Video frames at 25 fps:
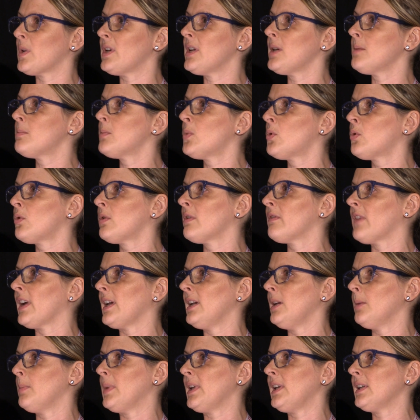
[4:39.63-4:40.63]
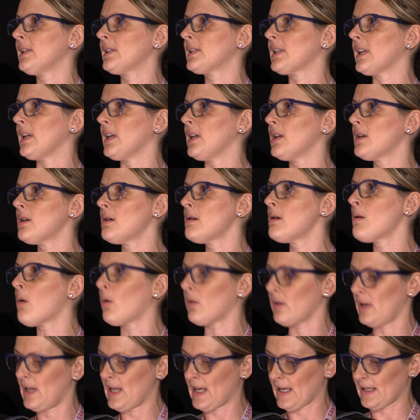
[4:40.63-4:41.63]
We need more availability,
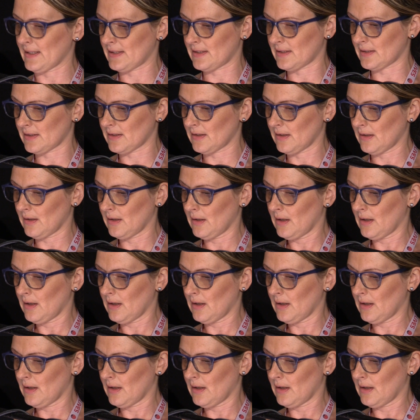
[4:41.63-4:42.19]
not less.